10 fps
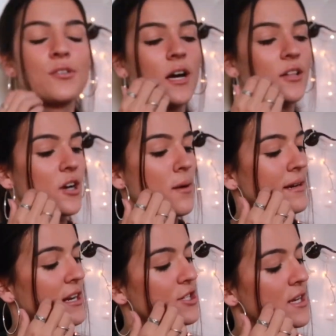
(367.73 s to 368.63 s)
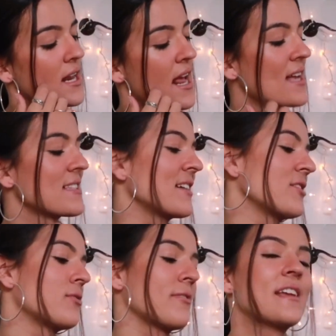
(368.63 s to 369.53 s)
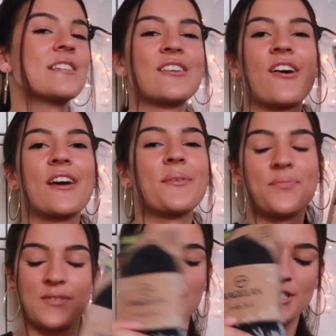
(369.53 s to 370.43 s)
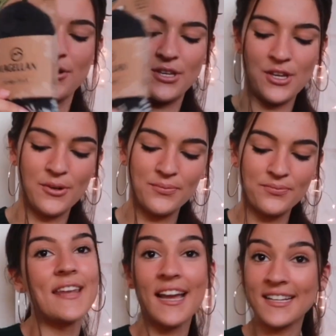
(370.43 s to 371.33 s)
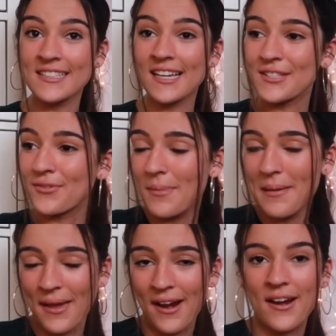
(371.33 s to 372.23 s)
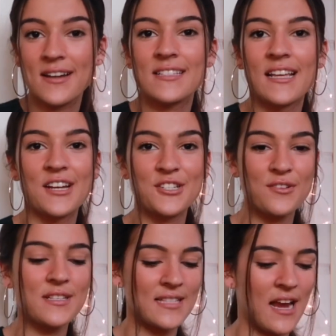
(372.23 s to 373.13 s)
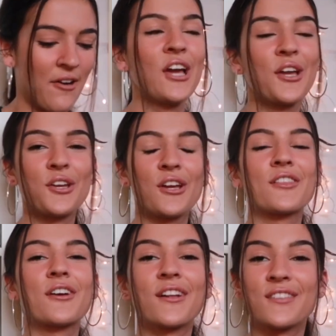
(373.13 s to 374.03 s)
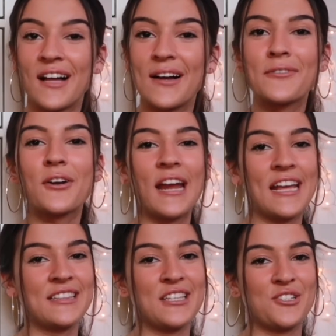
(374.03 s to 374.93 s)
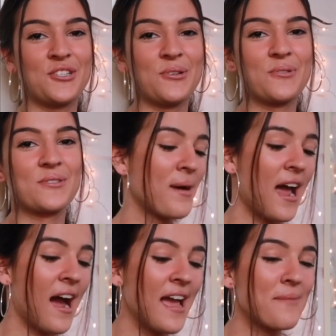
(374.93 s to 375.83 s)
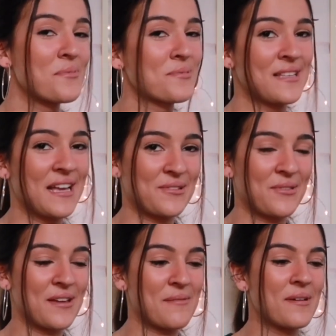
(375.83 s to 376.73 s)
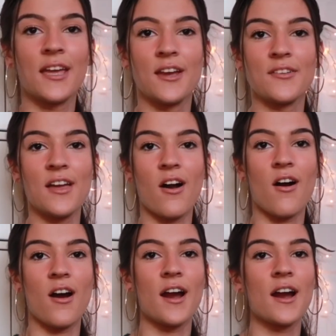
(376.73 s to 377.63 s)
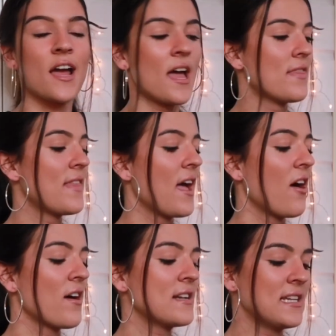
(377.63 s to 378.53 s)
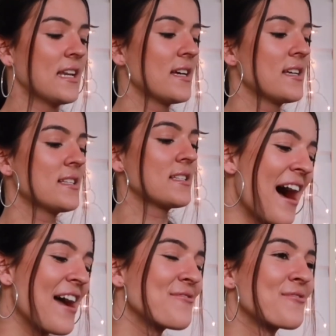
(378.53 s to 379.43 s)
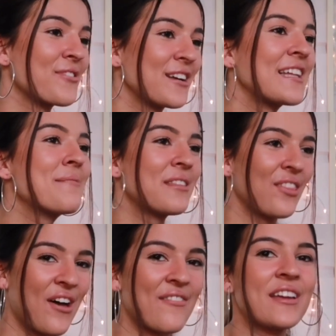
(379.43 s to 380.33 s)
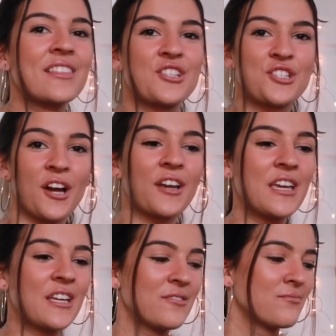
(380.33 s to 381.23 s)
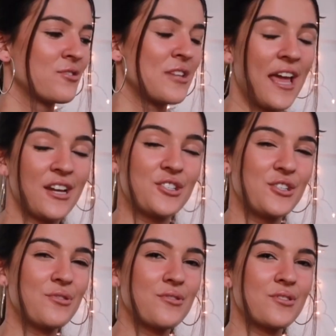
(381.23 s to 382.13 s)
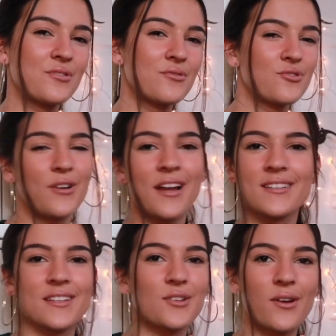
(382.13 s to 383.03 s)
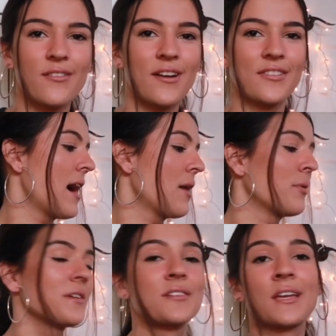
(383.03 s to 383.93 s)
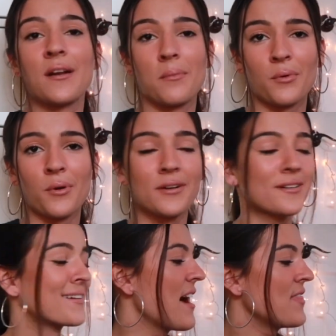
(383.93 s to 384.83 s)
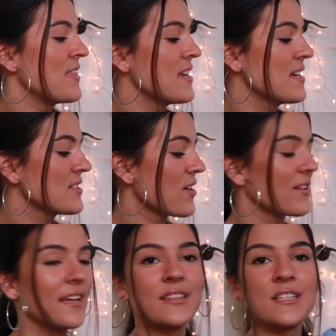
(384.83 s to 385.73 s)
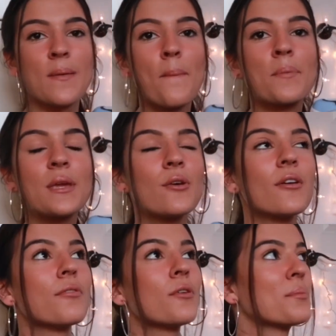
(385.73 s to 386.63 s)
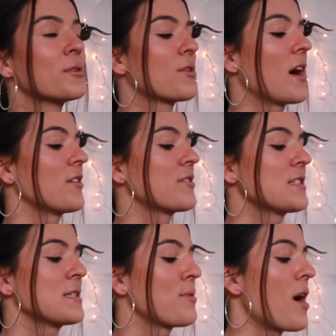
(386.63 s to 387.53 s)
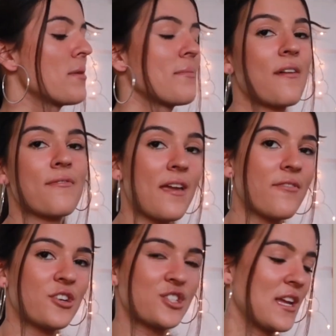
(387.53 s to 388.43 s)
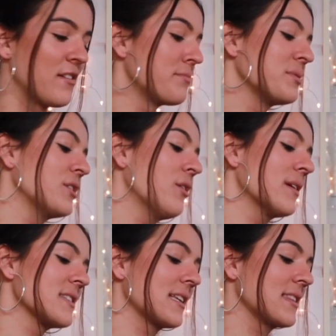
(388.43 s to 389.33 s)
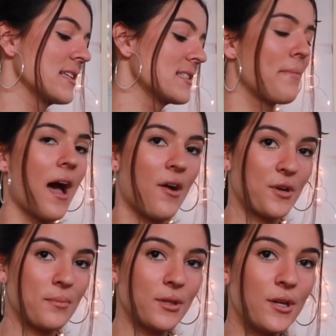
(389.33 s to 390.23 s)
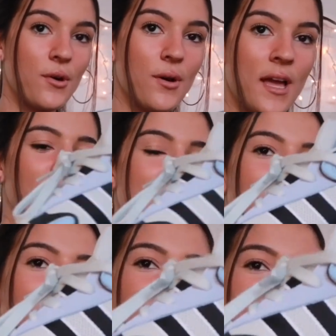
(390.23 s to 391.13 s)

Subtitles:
color combination, and it has like little reindeer on it. So cute. Next thing is from my parents, and I chose these out. You're either gonna love or hate these shoes, but I am obsessed with them. Here they are. They are Adidas. I've really been loving the chunky tennis shoes trend that's going around. I wanted to get on board. These are like this beautiful blue color. This is probably my favorite shade of blue. It's like this powder blue. Would y'all